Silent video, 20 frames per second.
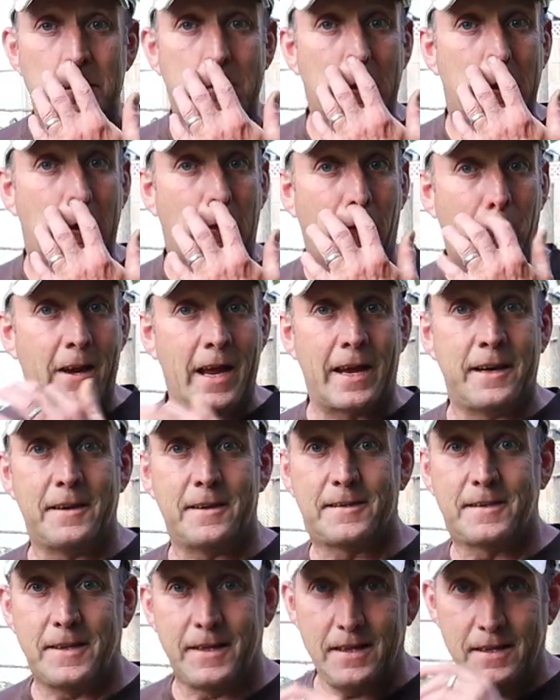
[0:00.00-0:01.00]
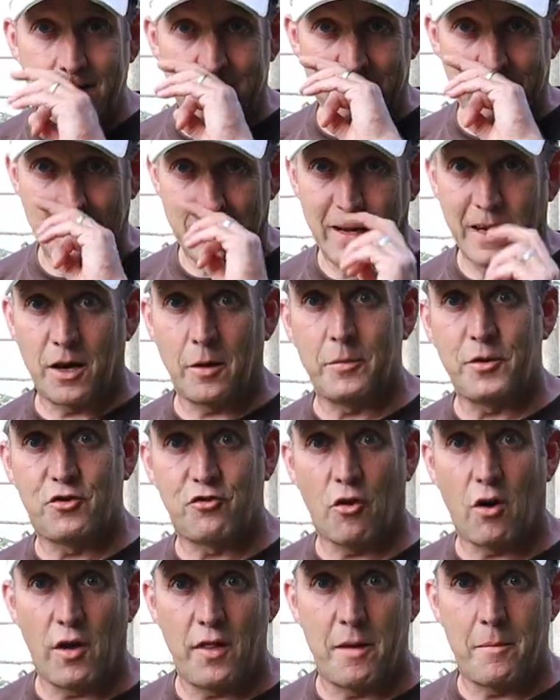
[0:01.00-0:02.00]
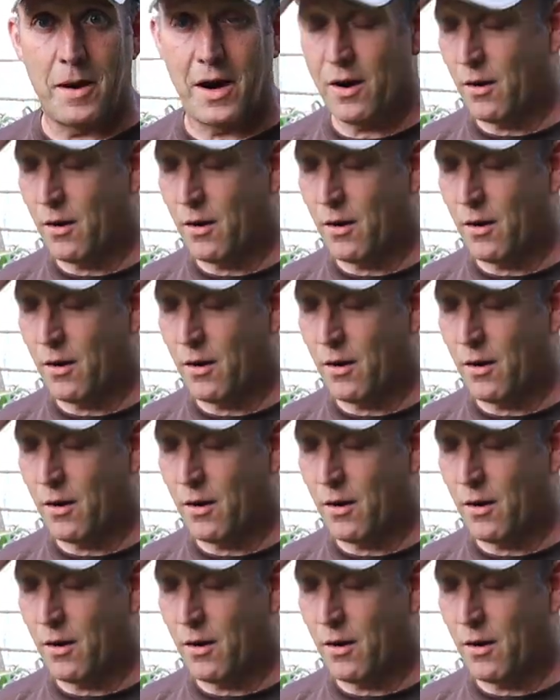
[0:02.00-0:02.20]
to coriander seeds and I'll be drying them